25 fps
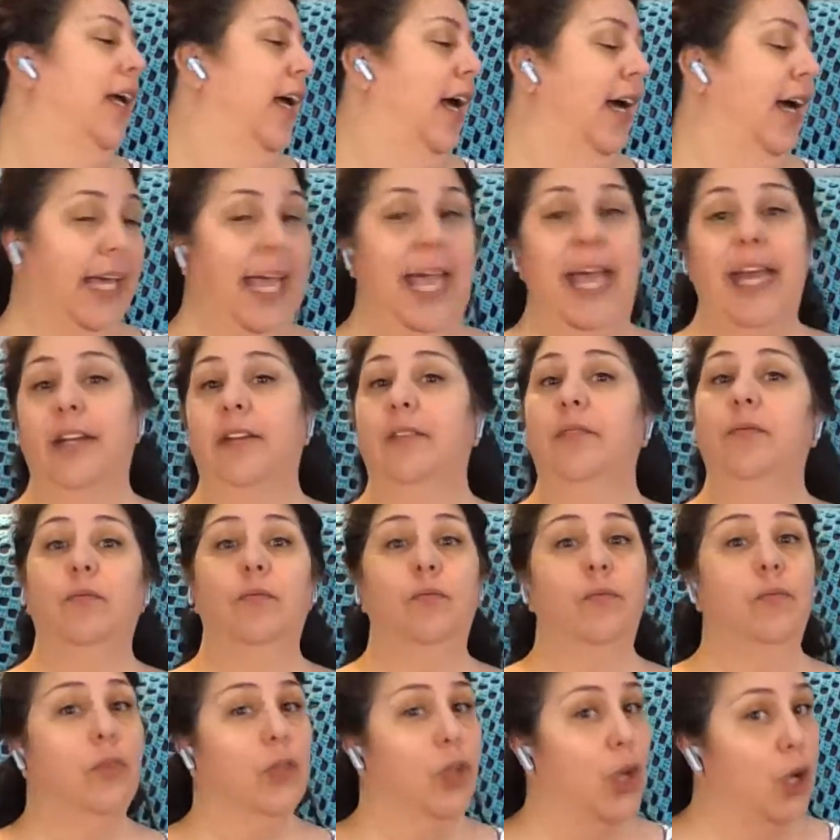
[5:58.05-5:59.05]
Again,
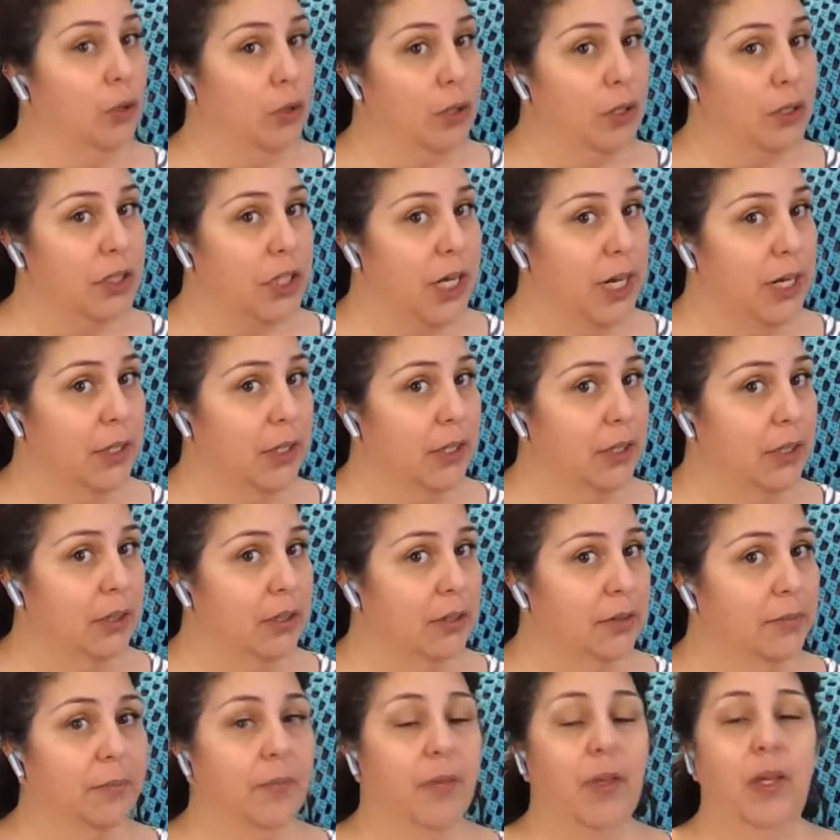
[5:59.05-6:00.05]
no crochet hook,
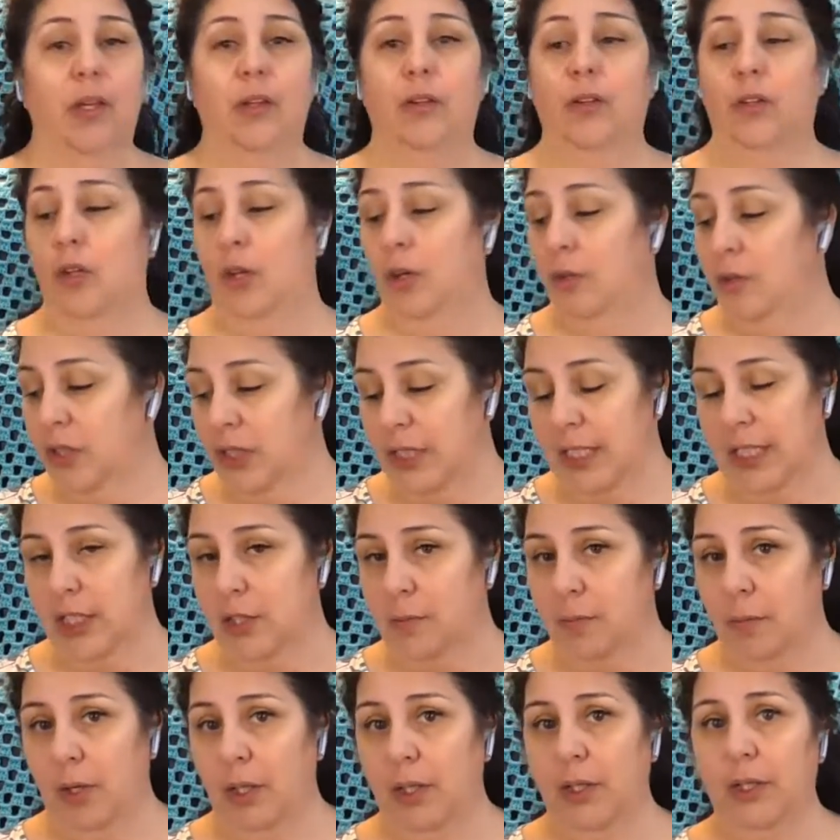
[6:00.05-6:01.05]
no
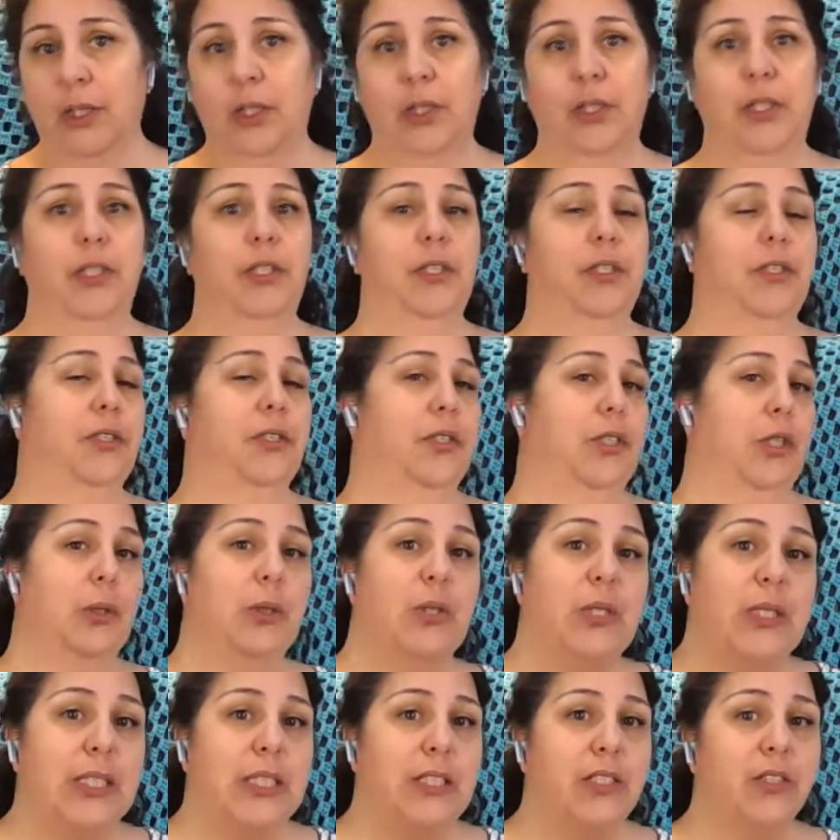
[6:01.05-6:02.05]
stitch markers, no
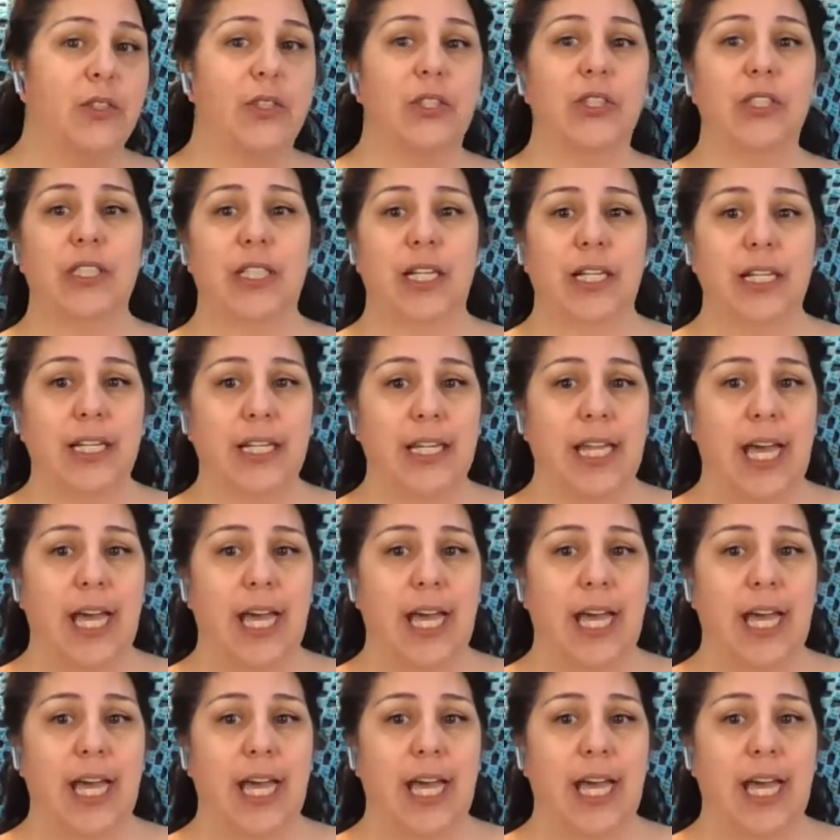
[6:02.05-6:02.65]
scissors, none